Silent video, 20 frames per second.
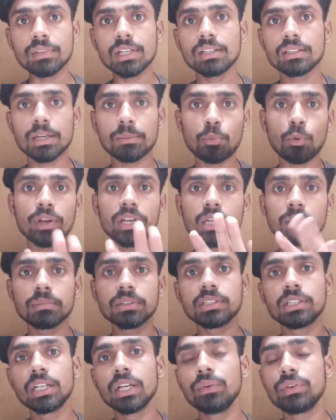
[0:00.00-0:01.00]
the point
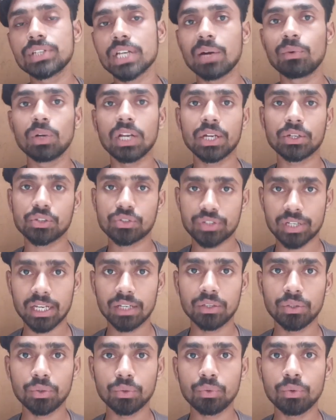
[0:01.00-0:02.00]
number three, which I would like to
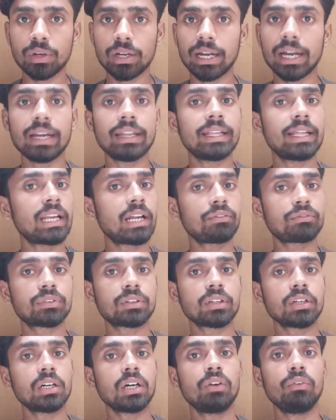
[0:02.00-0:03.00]
tell you, and then
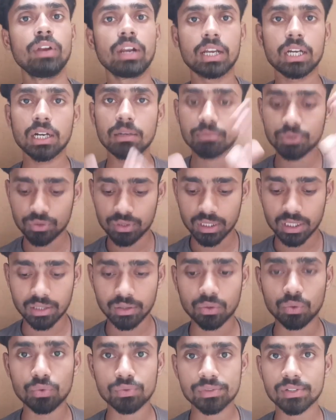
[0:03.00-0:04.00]
after we'll come to the
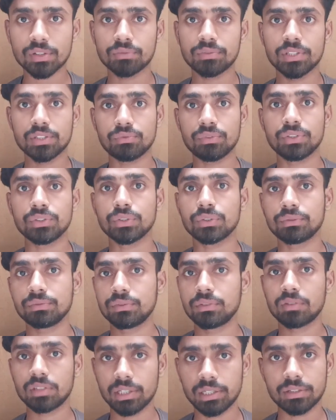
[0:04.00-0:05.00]
conclusion of this video,
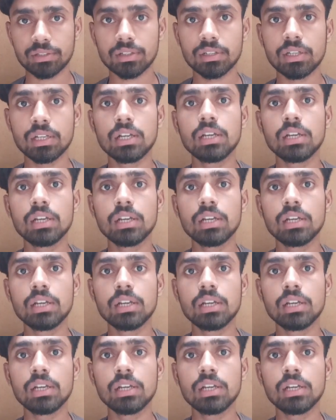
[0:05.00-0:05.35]
right?